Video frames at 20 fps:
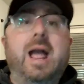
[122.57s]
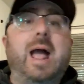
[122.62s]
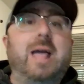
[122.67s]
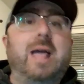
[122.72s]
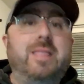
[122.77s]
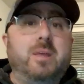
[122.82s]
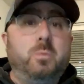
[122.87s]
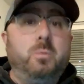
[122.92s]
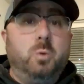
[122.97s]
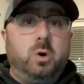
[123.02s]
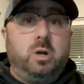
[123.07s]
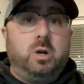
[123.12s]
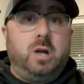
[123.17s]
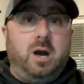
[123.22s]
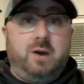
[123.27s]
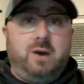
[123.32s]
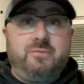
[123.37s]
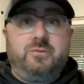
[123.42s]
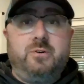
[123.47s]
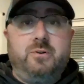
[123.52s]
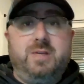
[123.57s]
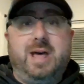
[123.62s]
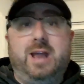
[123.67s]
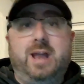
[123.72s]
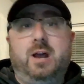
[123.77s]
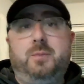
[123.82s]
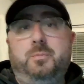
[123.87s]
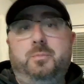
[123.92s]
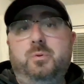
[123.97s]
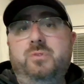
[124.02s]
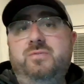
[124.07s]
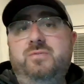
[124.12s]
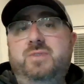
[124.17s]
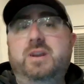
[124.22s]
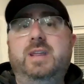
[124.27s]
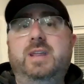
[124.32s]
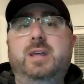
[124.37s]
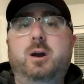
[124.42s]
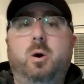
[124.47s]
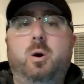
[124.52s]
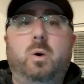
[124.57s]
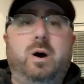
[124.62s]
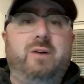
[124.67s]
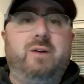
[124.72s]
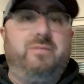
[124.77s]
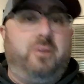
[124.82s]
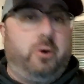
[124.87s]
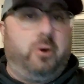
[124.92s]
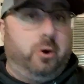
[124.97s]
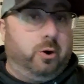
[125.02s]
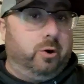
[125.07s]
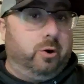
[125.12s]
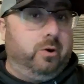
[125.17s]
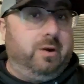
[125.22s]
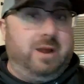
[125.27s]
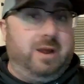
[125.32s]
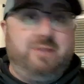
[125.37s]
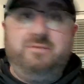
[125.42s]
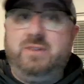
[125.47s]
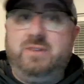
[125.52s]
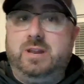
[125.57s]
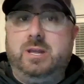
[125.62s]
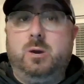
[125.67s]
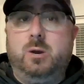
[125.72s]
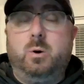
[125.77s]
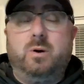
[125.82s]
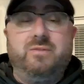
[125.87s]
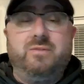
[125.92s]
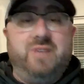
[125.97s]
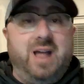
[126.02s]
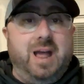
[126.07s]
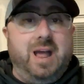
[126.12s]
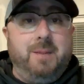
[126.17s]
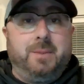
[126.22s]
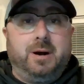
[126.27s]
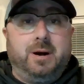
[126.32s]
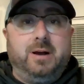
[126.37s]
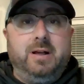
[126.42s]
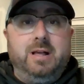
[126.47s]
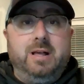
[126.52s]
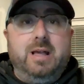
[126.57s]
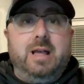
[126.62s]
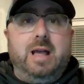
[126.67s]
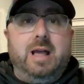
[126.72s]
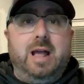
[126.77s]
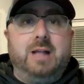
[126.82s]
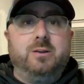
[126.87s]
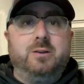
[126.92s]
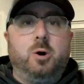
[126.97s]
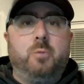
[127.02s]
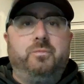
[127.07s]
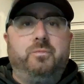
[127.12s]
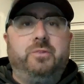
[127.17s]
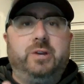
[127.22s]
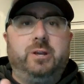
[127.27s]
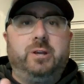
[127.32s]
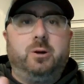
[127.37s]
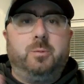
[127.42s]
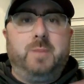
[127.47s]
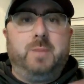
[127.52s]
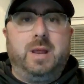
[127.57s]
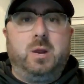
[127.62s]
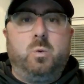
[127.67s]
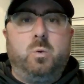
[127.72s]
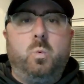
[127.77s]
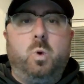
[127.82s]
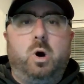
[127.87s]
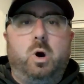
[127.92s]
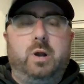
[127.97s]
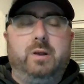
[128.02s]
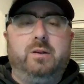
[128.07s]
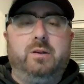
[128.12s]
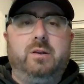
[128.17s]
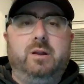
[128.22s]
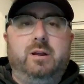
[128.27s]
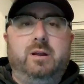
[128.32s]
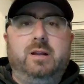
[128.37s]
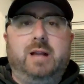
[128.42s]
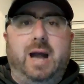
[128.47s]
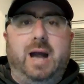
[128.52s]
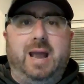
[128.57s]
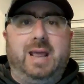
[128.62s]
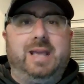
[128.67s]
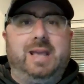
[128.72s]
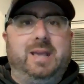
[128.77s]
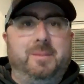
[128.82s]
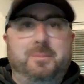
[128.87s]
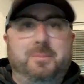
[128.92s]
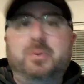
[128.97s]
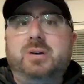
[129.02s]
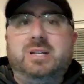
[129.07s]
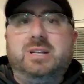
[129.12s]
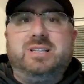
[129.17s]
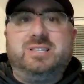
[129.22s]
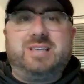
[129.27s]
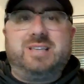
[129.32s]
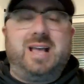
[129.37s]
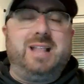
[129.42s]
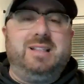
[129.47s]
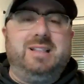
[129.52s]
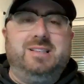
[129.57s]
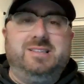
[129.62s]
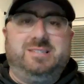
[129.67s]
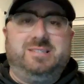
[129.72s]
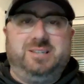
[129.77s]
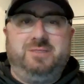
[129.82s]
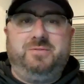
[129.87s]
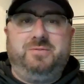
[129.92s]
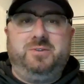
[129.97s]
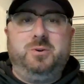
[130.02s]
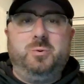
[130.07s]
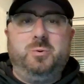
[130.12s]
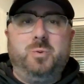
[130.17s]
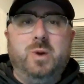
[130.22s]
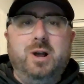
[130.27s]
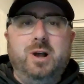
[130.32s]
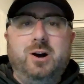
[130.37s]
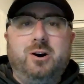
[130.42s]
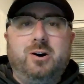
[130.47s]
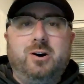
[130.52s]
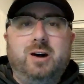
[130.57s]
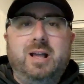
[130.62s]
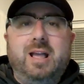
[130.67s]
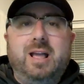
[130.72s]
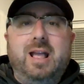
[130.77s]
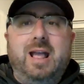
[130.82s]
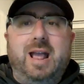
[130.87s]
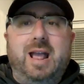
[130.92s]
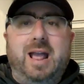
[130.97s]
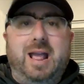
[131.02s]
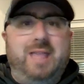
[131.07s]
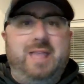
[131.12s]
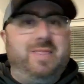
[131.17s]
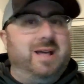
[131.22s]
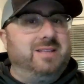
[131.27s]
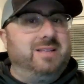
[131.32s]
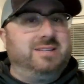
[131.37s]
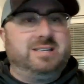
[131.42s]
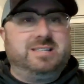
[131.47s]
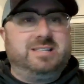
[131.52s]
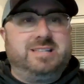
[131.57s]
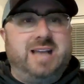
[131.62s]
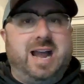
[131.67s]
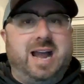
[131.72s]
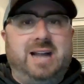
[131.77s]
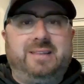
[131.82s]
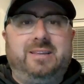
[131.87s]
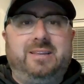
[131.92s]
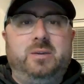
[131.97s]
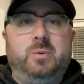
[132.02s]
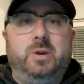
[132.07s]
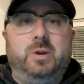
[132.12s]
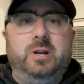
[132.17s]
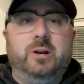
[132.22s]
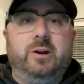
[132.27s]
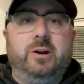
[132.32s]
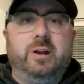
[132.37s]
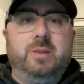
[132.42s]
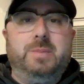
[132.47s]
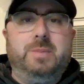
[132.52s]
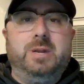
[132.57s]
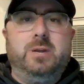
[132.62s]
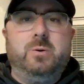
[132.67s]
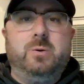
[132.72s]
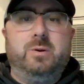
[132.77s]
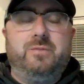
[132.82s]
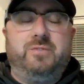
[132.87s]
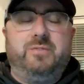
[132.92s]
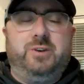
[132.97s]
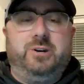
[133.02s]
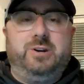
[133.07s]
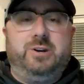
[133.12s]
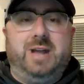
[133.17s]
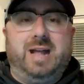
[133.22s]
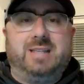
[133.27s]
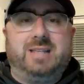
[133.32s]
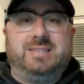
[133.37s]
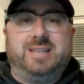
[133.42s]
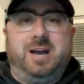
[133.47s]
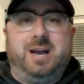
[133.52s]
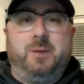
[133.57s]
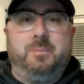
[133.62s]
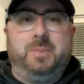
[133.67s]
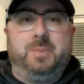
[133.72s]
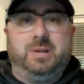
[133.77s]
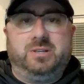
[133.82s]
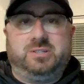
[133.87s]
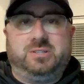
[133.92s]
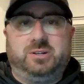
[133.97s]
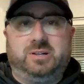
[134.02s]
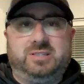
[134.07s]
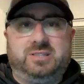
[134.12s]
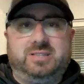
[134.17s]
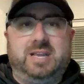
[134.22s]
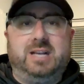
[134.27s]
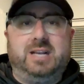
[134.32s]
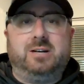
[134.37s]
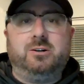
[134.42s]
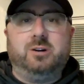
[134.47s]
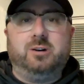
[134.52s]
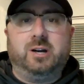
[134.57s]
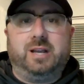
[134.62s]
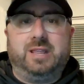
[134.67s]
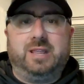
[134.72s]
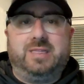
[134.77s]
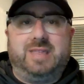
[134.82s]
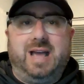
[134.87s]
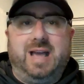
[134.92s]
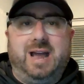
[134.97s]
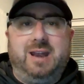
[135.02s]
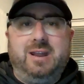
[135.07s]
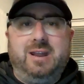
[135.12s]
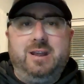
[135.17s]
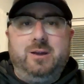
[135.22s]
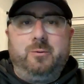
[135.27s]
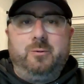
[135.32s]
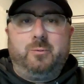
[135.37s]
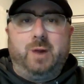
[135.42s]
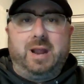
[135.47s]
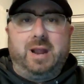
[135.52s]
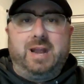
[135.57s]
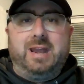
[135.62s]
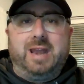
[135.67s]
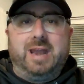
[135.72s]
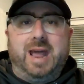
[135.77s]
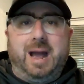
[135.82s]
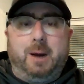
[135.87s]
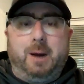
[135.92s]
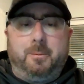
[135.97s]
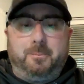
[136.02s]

and then we'll cover that up with video of her and video of Emma, and hopefully it'll make one kind of complete sentence, if you will. And that's exactly what you're going to be doing for your Nat sound piece. So let's take a look at that right now.